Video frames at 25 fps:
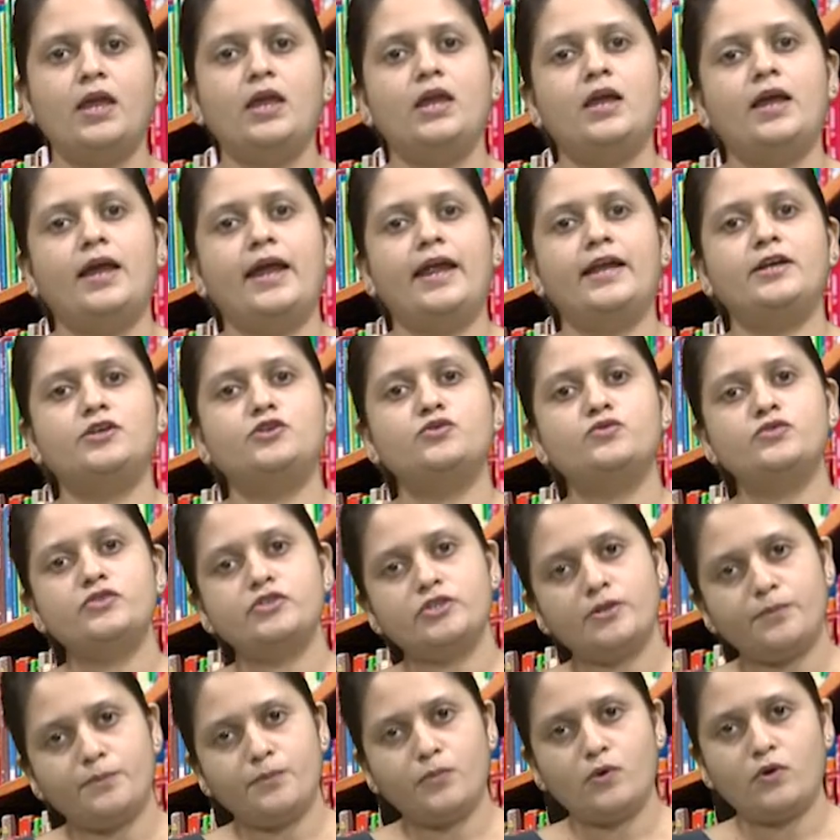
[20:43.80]
And to
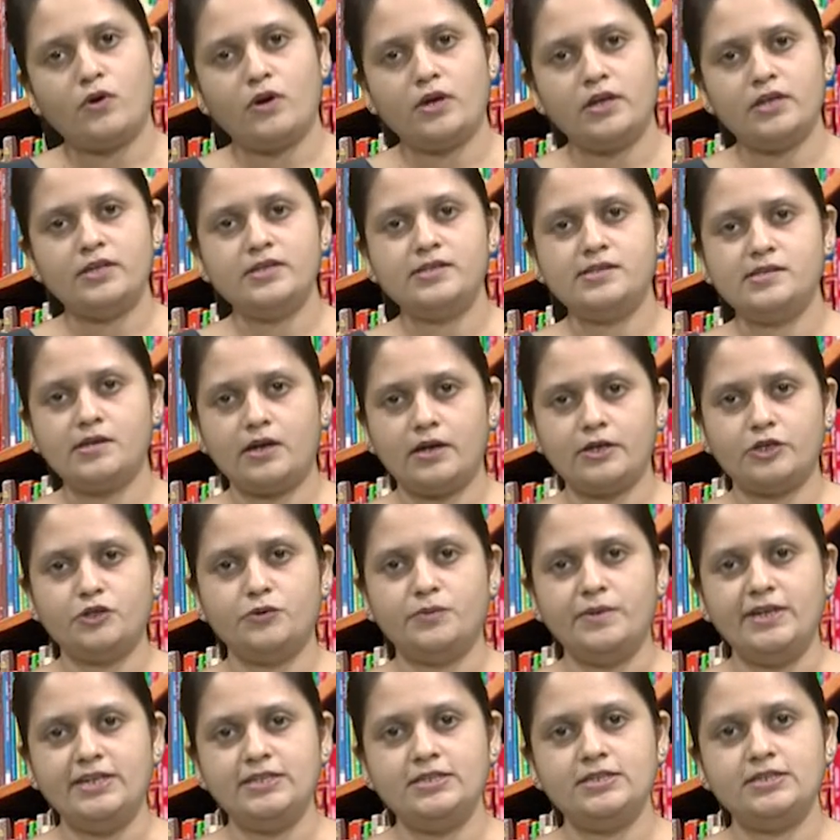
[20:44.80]
support his
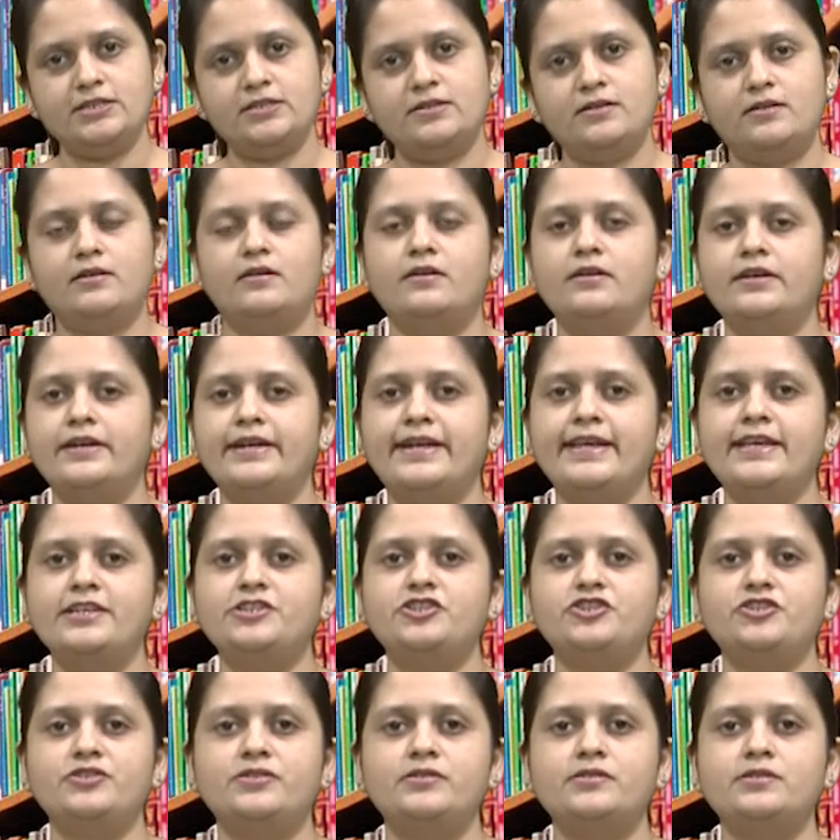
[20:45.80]
argument,
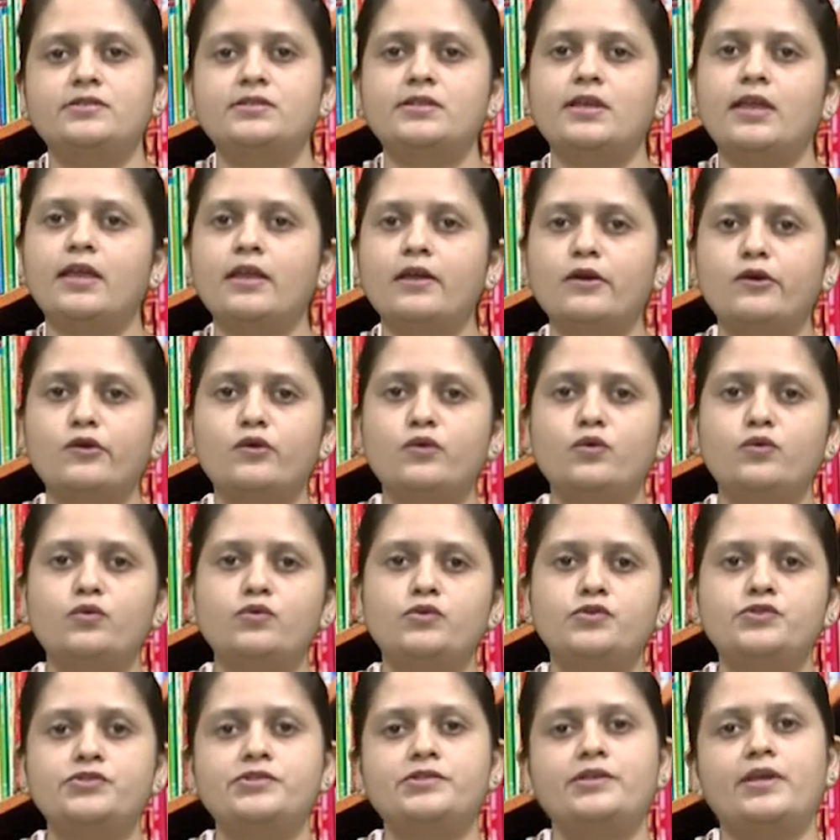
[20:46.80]
Deutsch
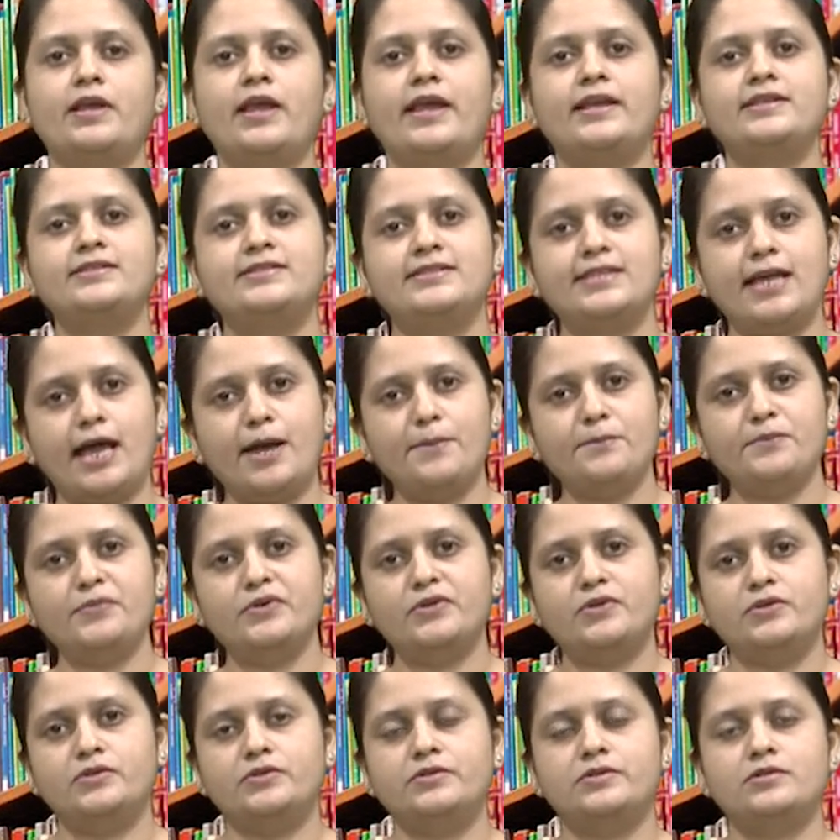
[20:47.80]
includes
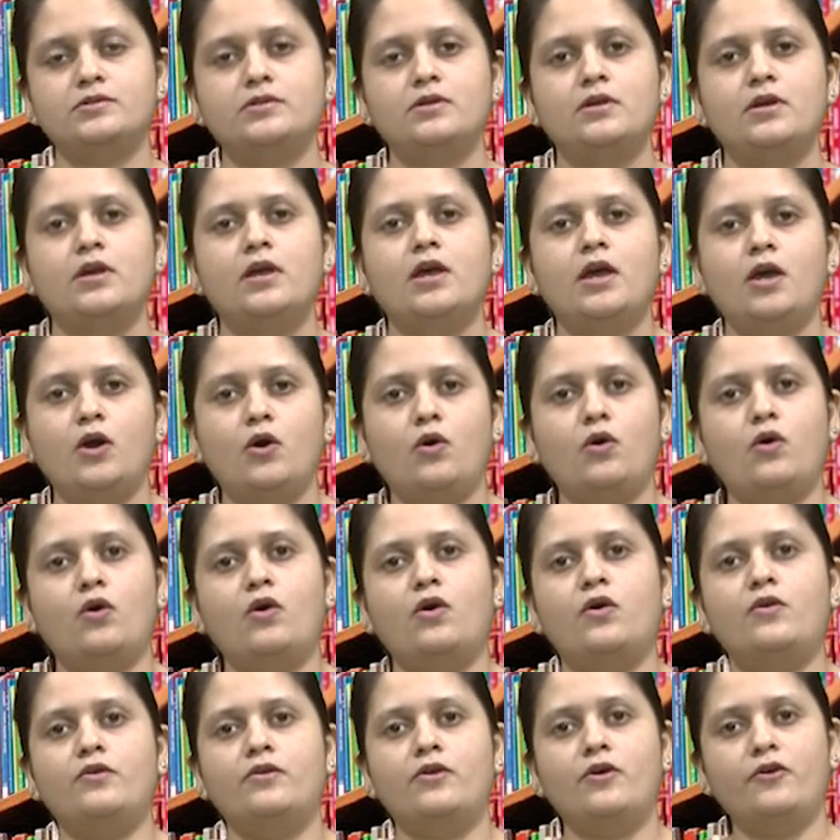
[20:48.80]
examples
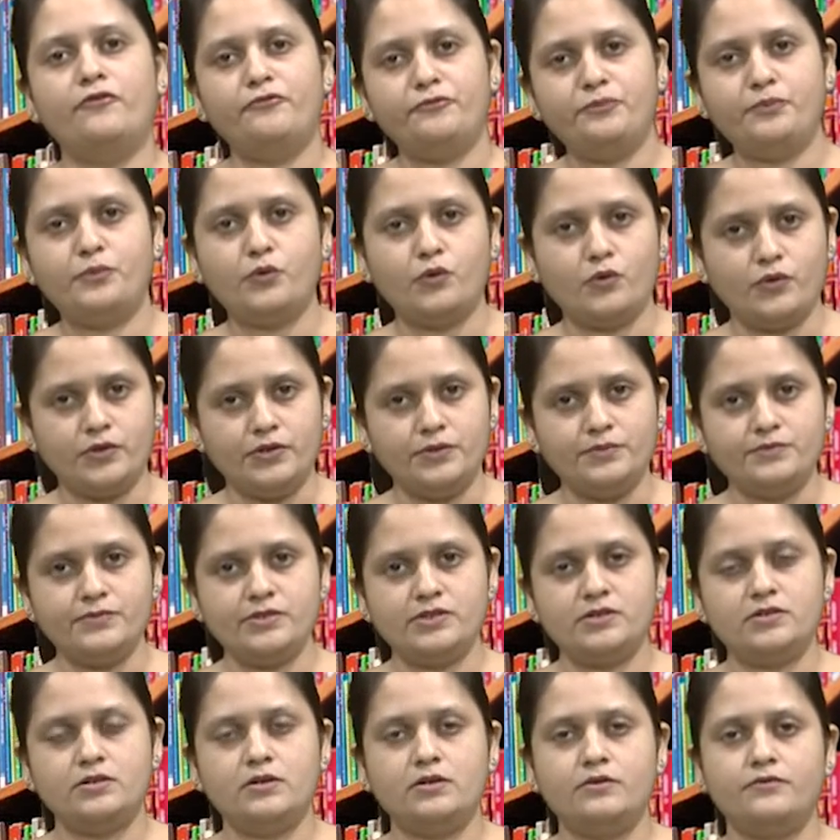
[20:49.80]
of
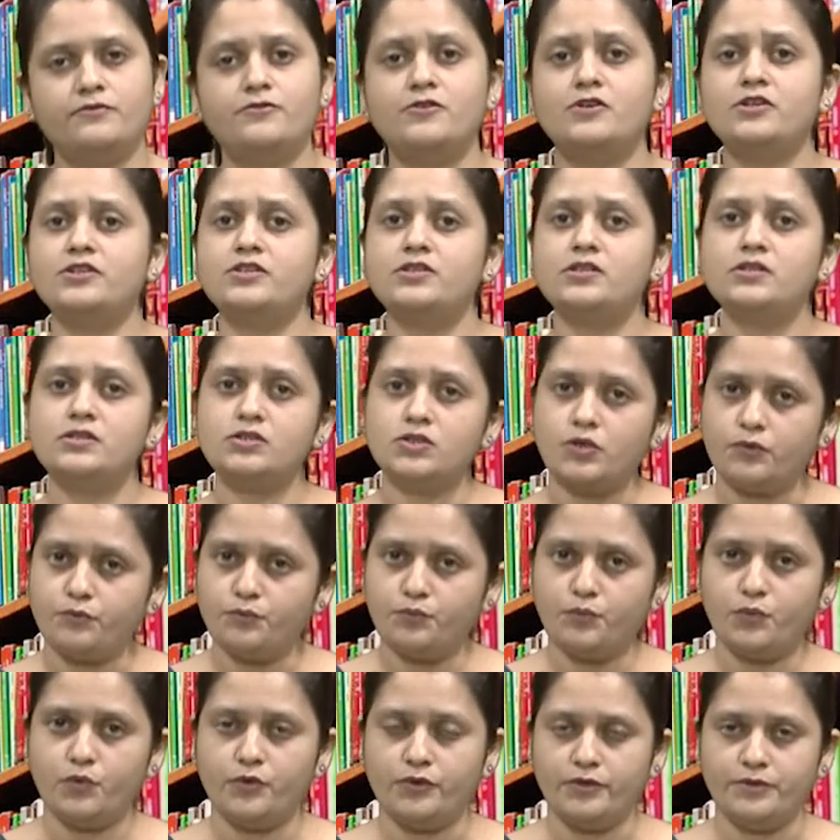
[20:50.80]
poems, verses of
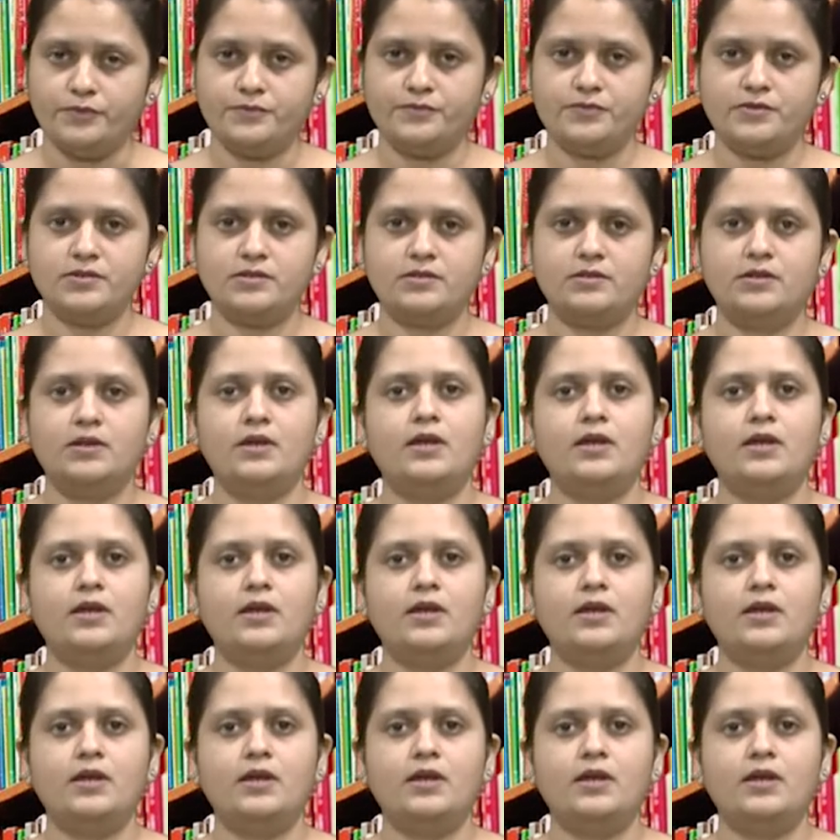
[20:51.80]
poems,